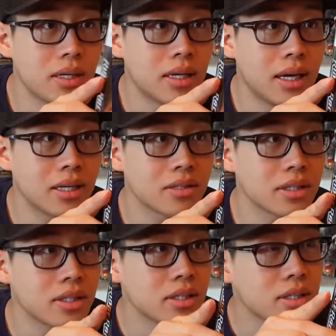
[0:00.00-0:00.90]

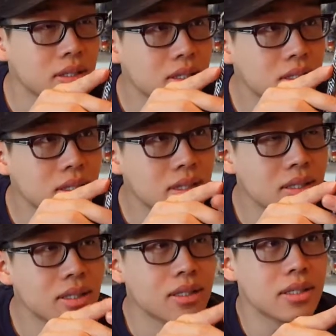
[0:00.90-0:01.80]
actually,
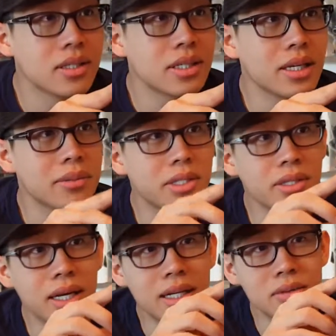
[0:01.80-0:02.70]
this game still
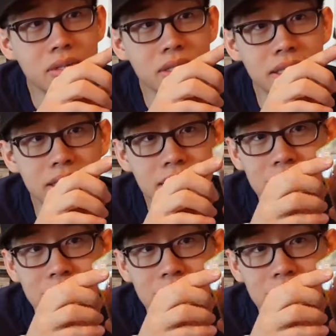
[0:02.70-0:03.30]
has one of these